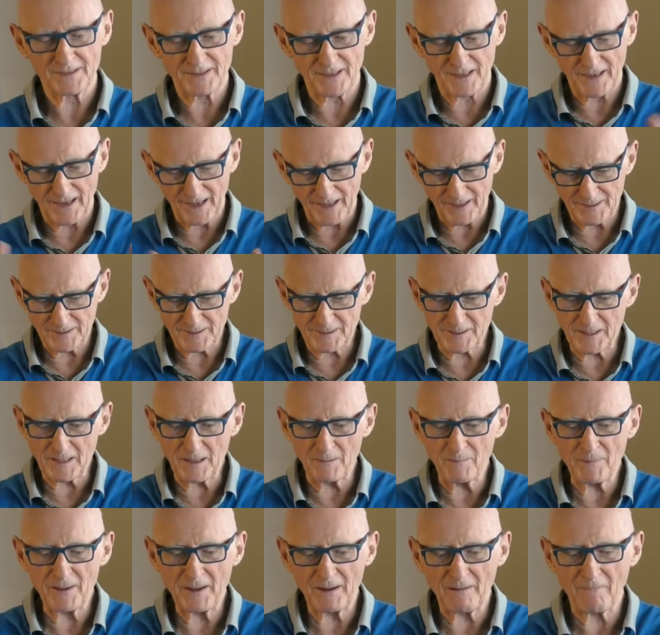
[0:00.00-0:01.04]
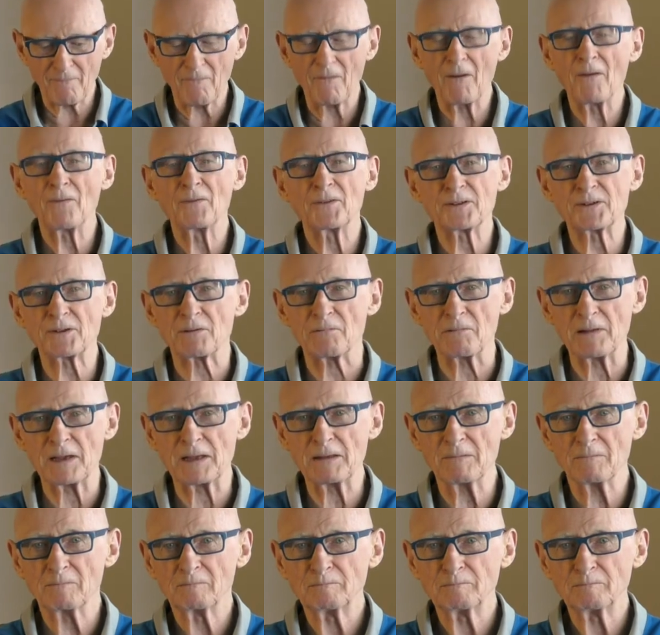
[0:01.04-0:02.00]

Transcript: and I can see him here on the screen.